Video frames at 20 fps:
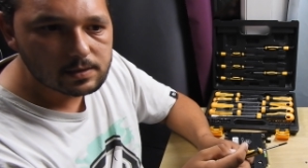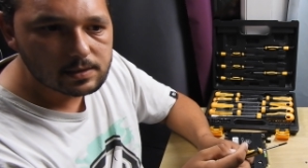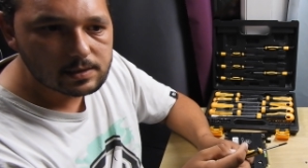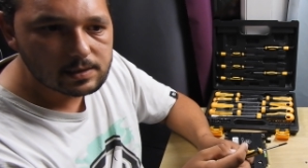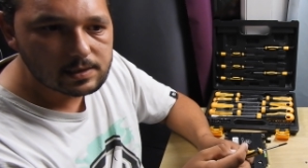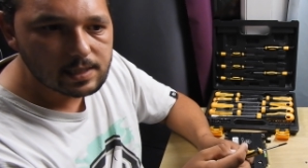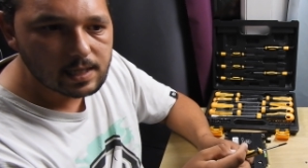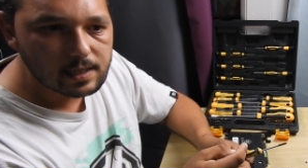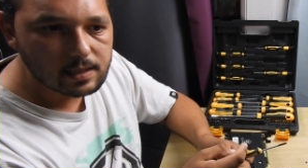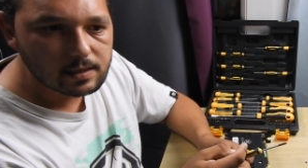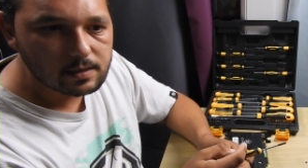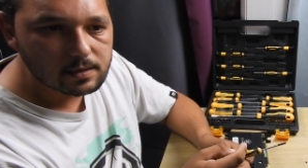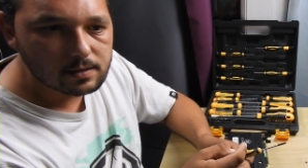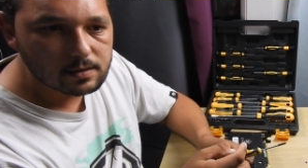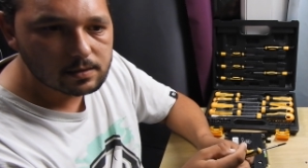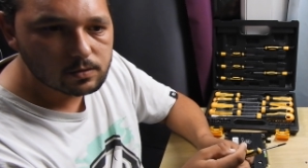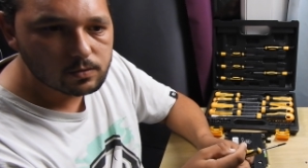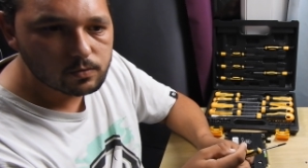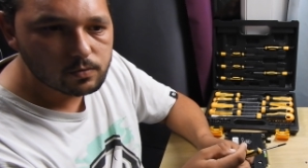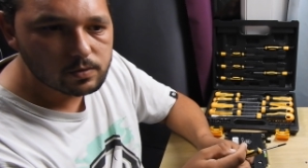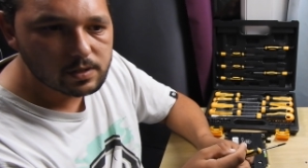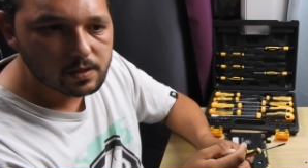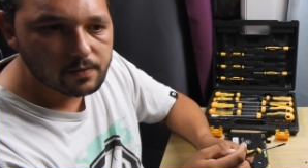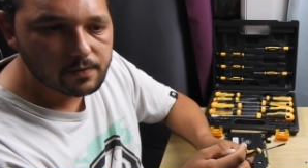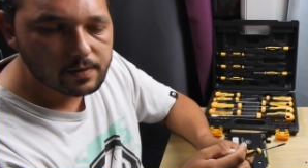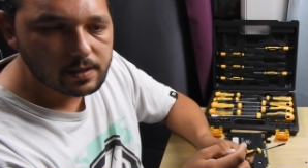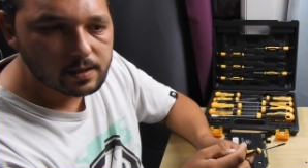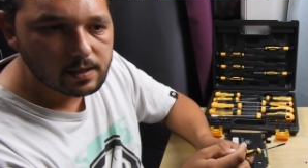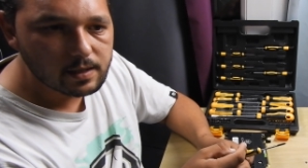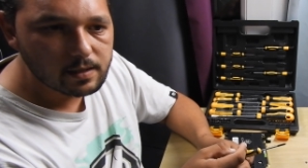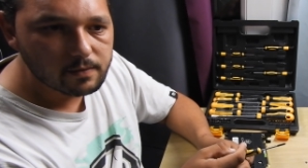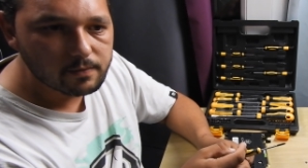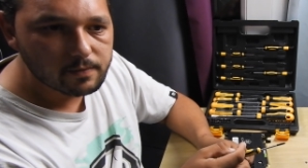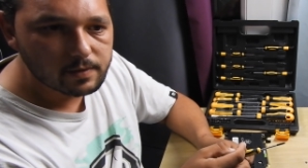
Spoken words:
Z270